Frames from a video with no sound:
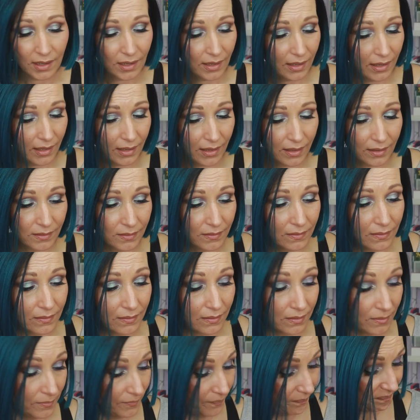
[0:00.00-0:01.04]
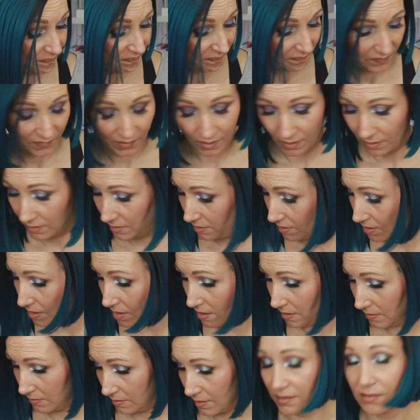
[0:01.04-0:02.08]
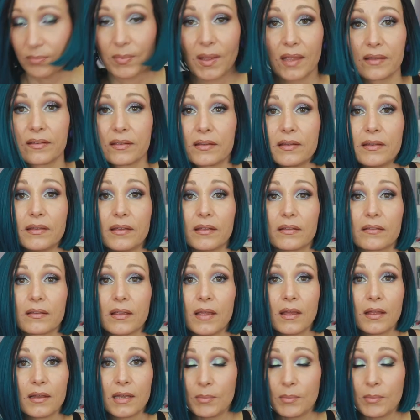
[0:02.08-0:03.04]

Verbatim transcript: And yeah, that's basically it.